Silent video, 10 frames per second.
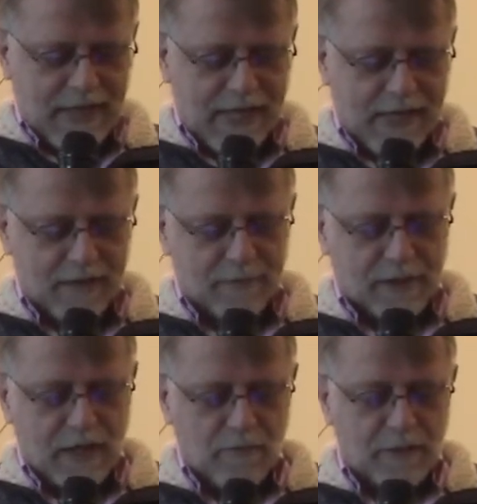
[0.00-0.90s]
Um,
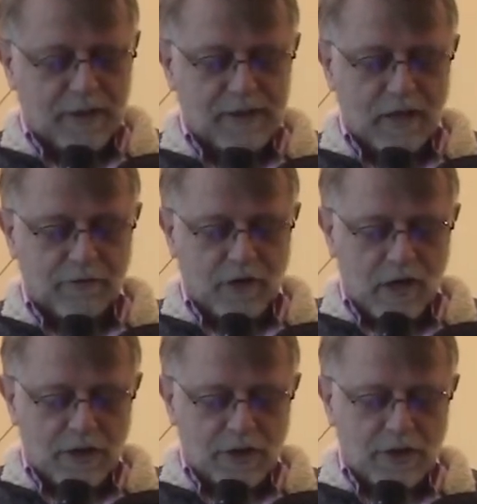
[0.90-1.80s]
can be
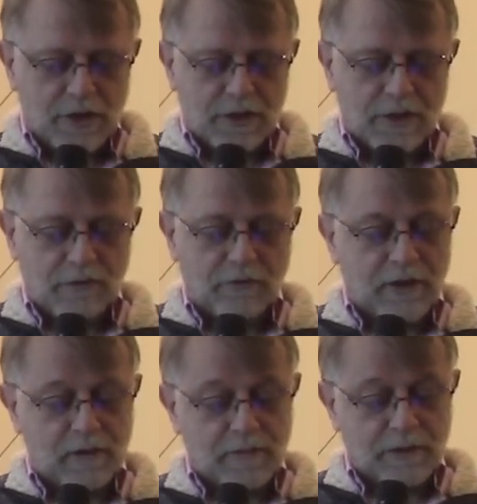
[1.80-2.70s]
self-conscious,
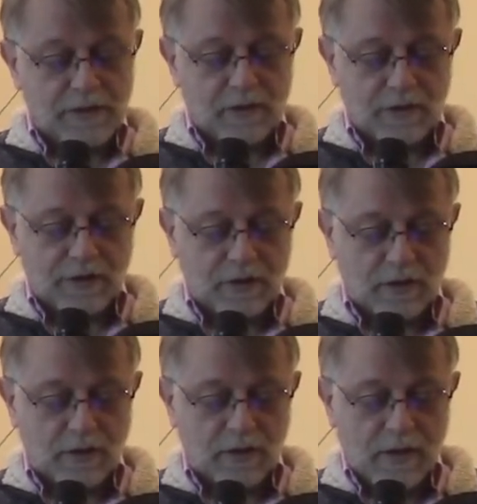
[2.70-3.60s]
feels
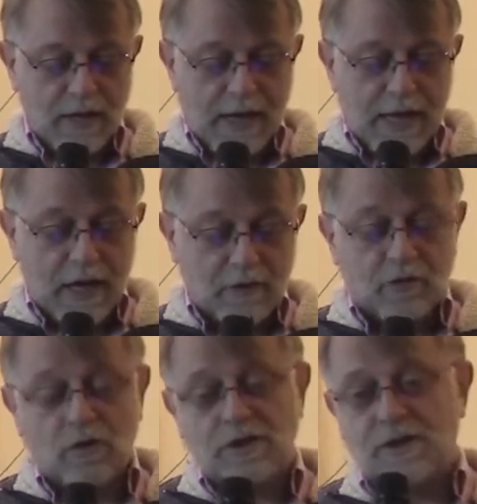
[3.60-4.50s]
misunderstood, and of
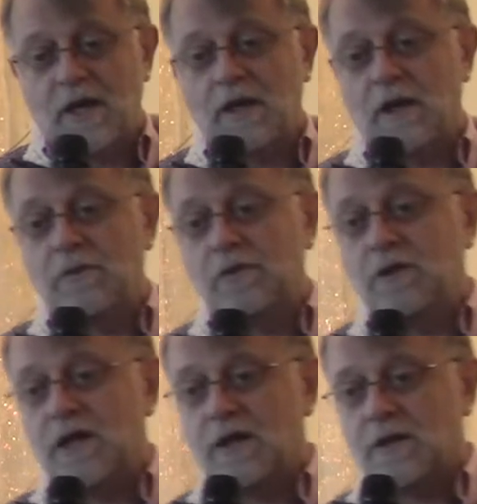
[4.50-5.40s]
course then if you
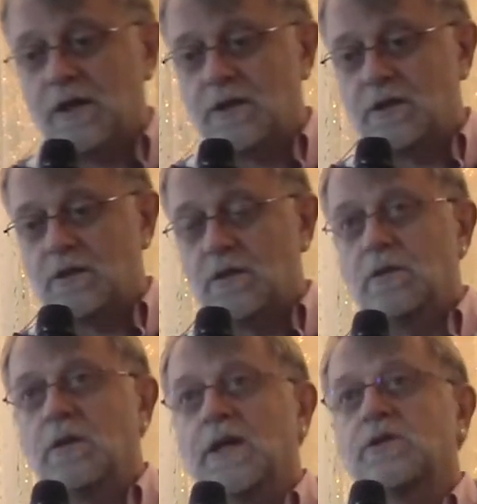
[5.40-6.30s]
take this
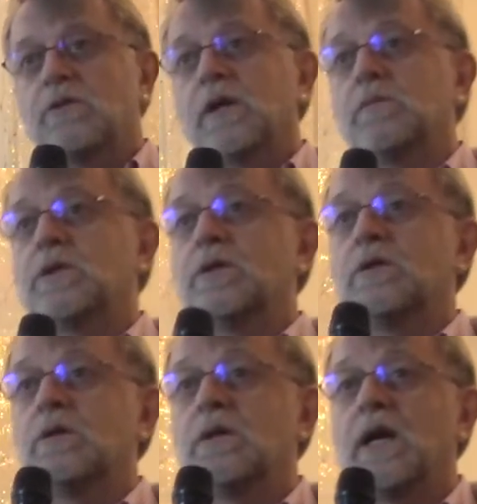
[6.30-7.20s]
to extremes, you
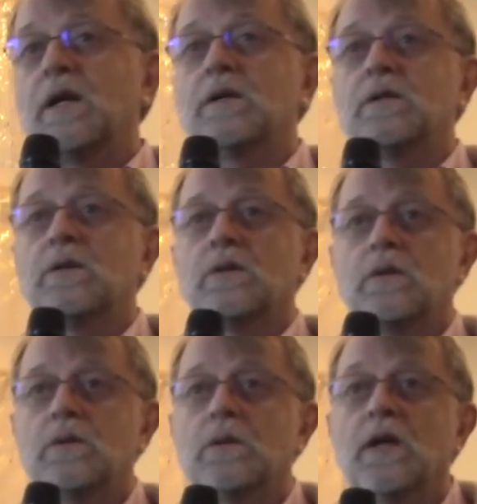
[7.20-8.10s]
do get into the
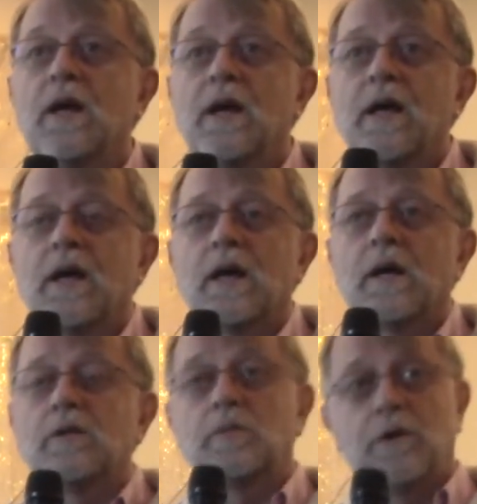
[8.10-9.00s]
whole
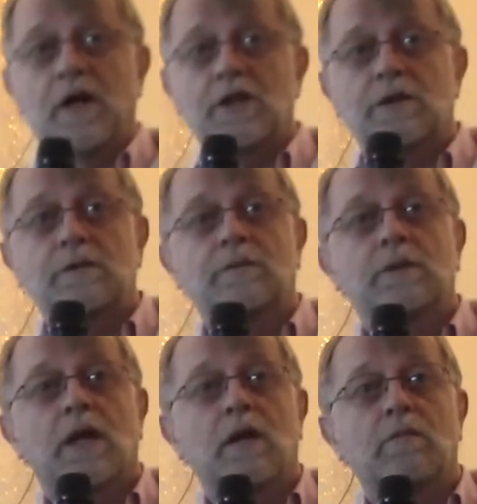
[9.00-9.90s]
uh, depression
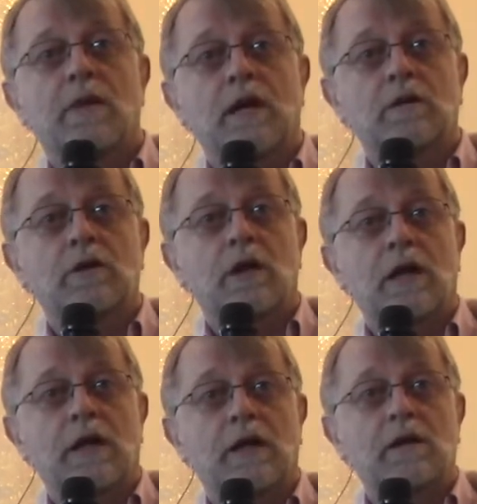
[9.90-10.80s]
and
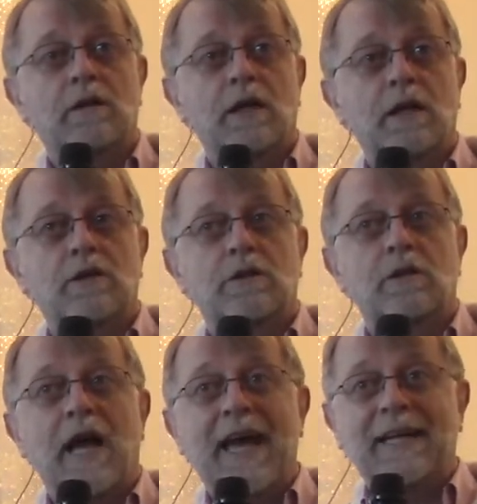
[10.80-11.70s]
melancholic
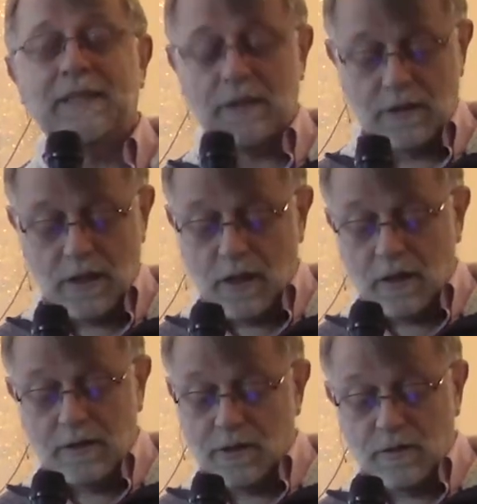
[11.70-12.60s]
nature and
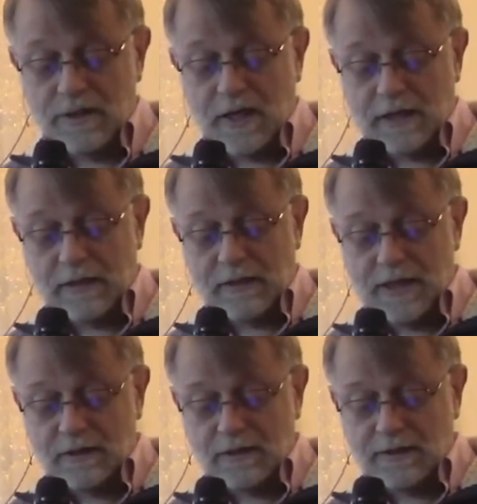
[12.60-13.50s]
suicidal
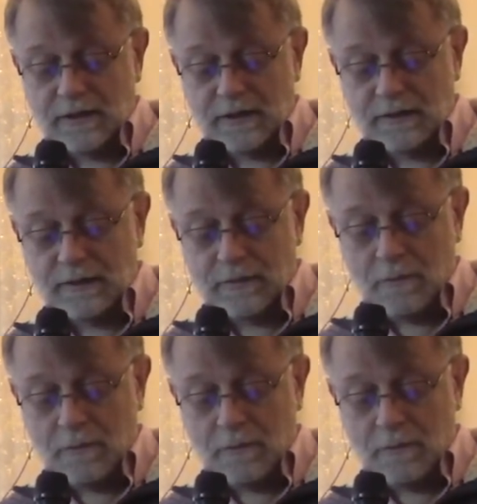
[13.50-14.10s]
tendencies.